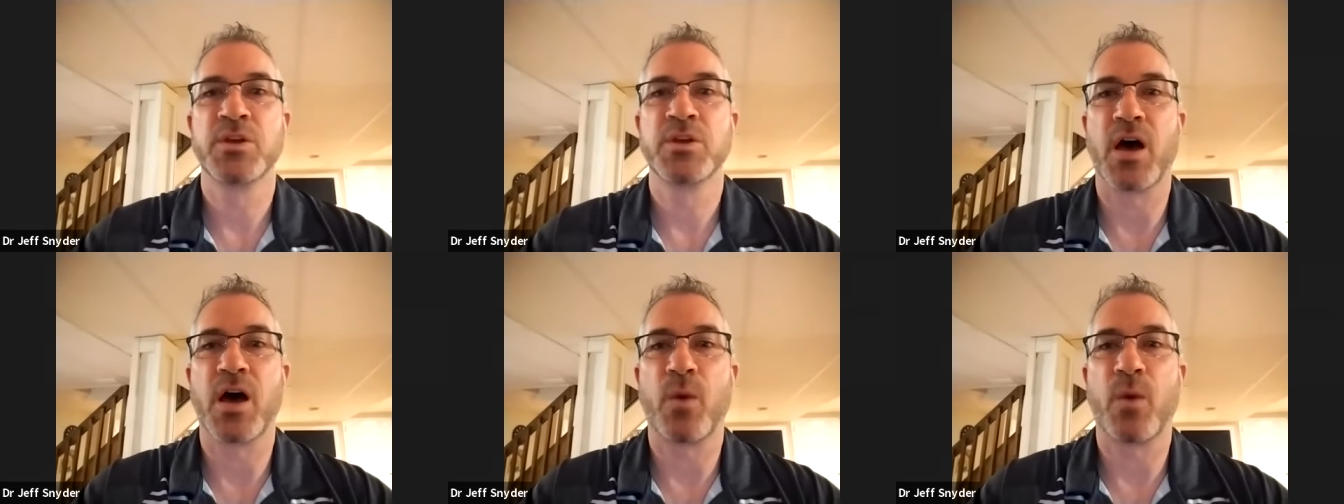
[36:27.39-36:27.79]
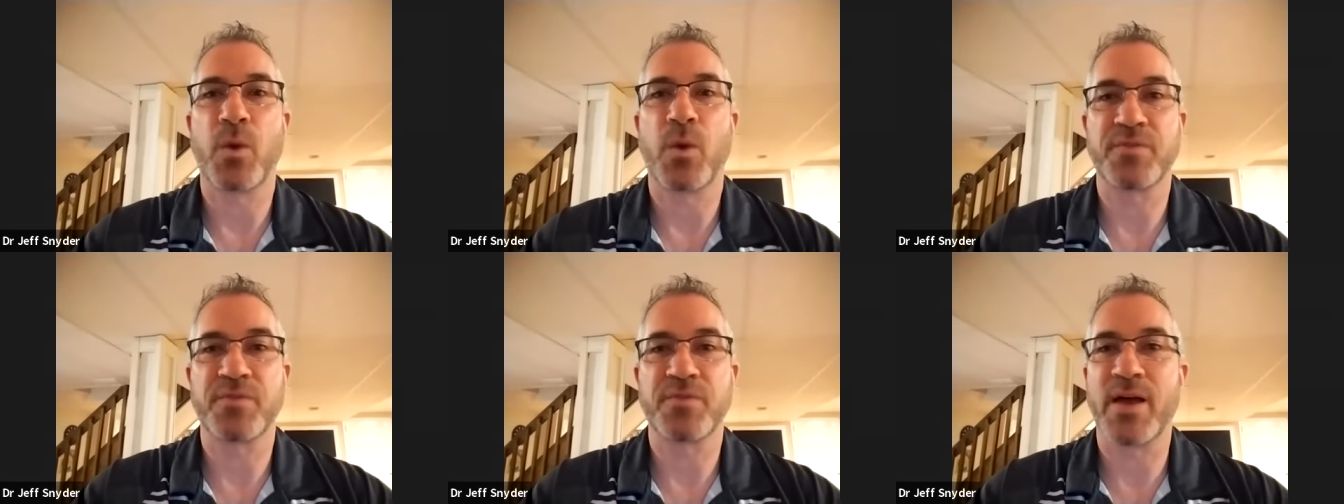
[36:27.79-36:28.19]
uh,
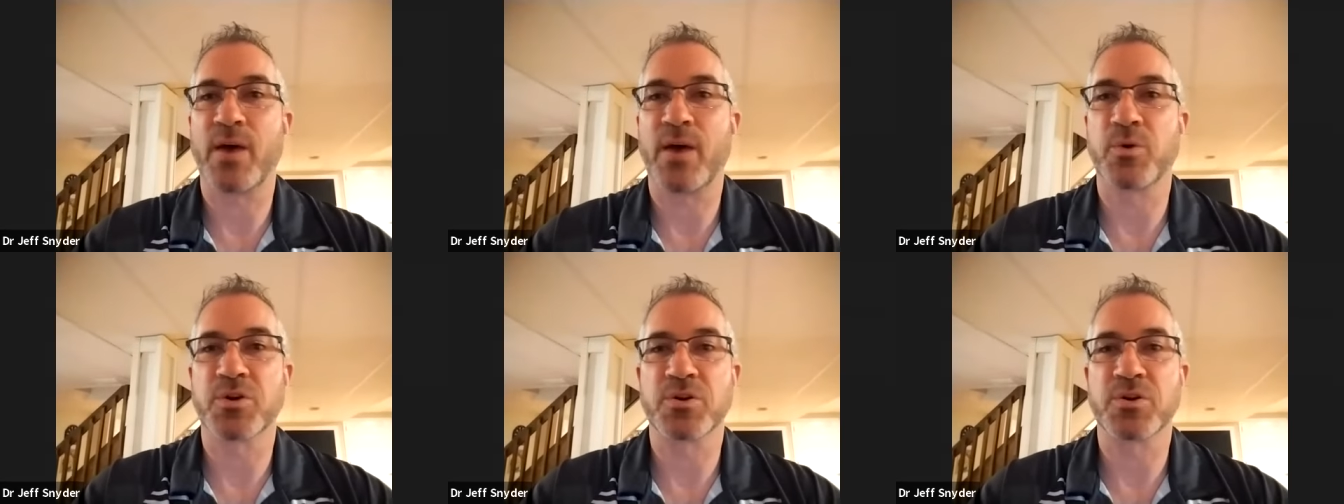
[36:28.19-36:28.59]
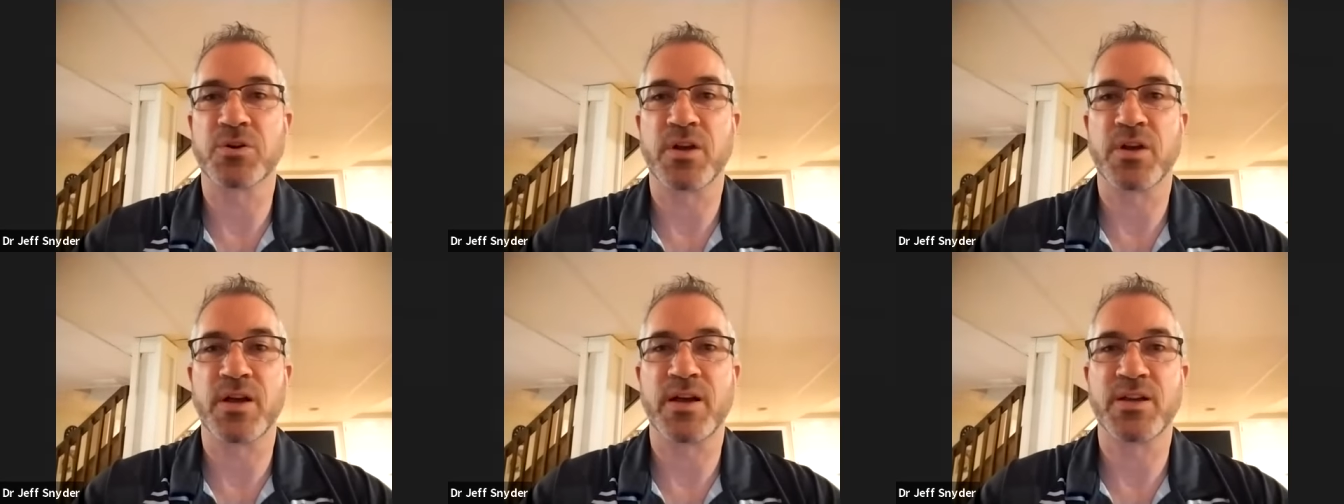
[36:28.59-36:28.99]
white
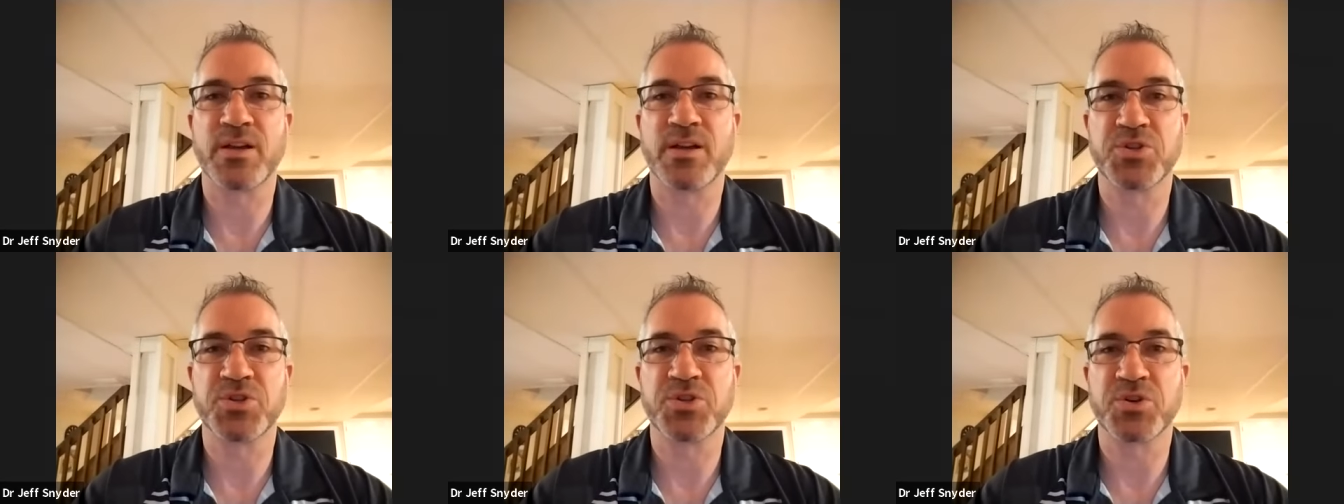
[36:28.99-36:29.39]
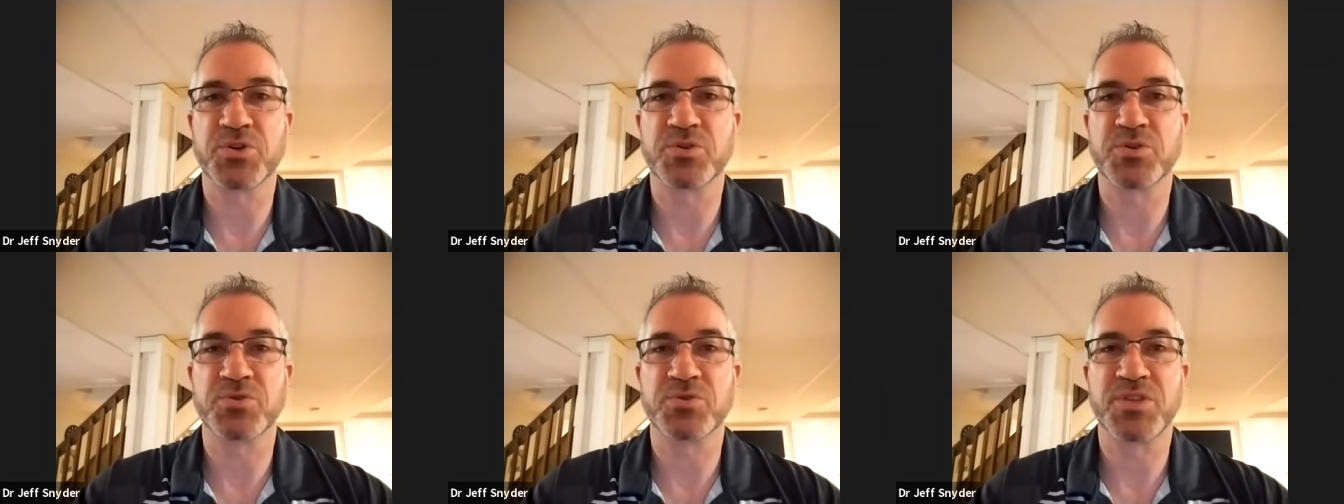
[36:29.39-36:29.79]
flour, uh,
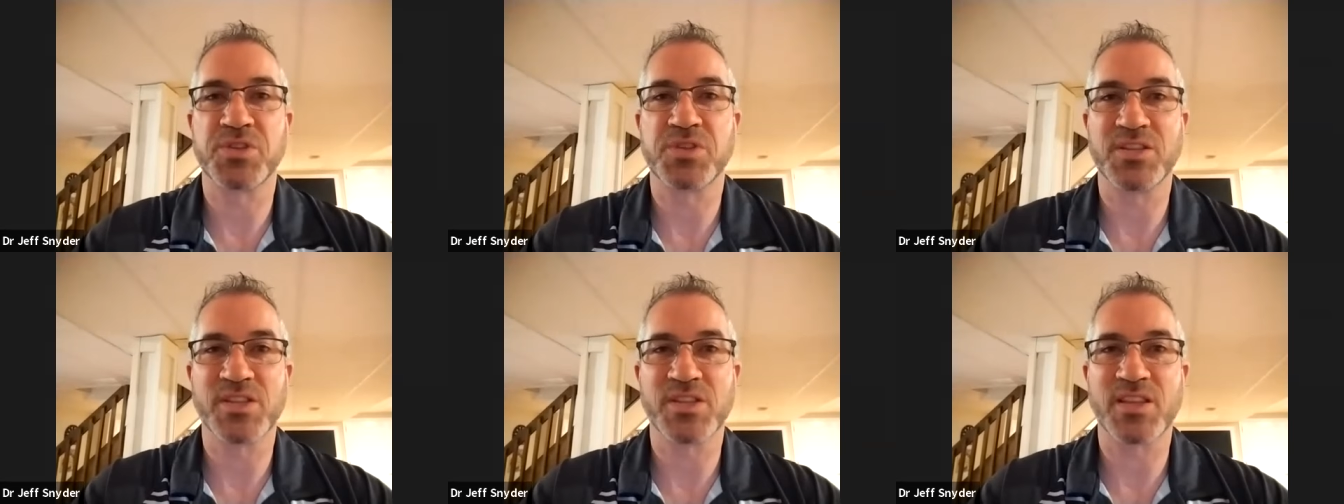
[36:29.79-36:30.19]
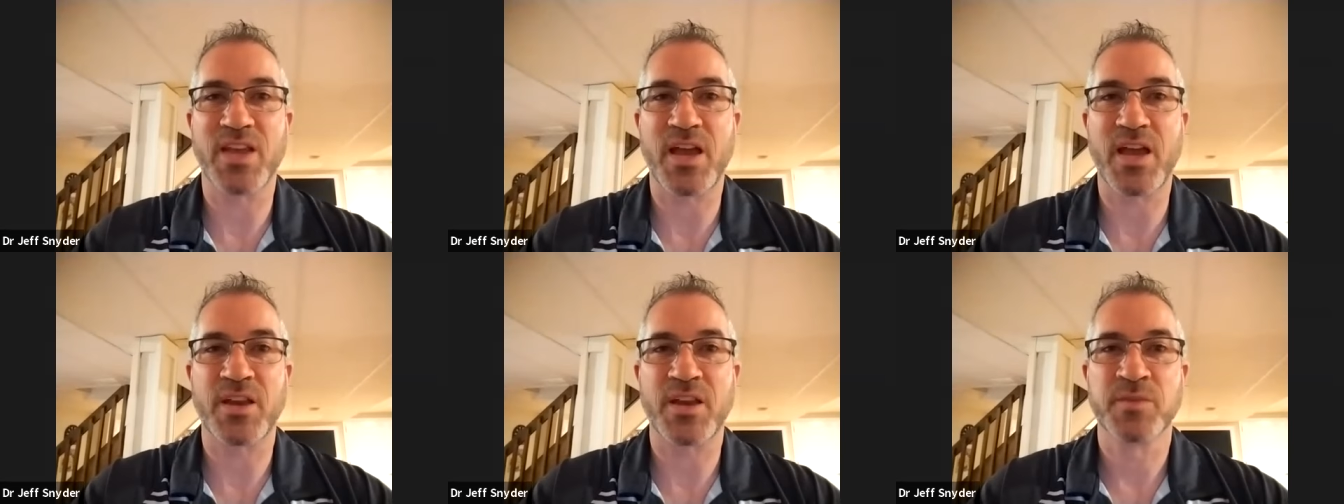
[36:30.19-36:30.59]
sugars, things like that.